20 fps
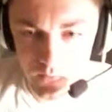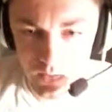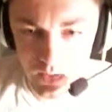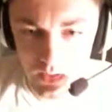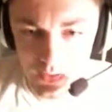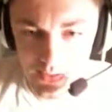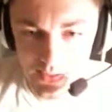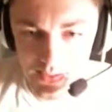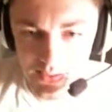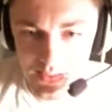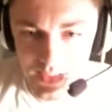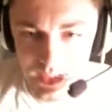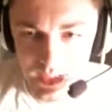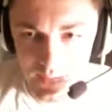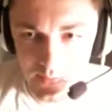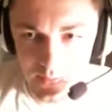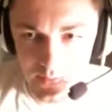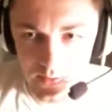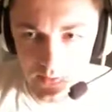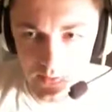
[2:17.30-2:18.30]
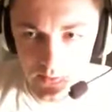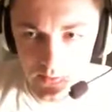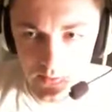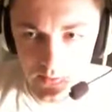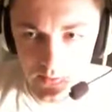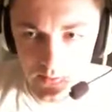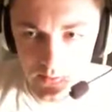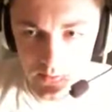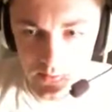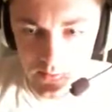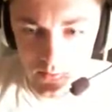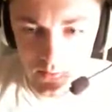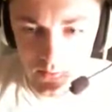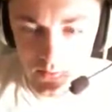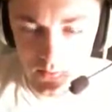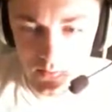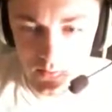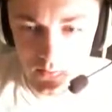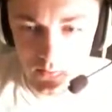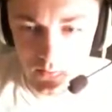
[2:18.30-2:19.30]
Does that stay up there?
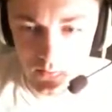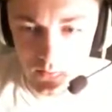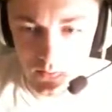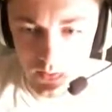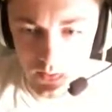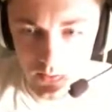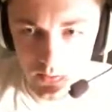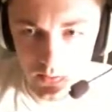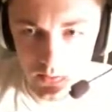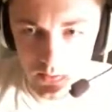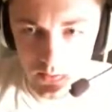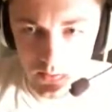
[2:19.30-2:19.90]
It's a little weird.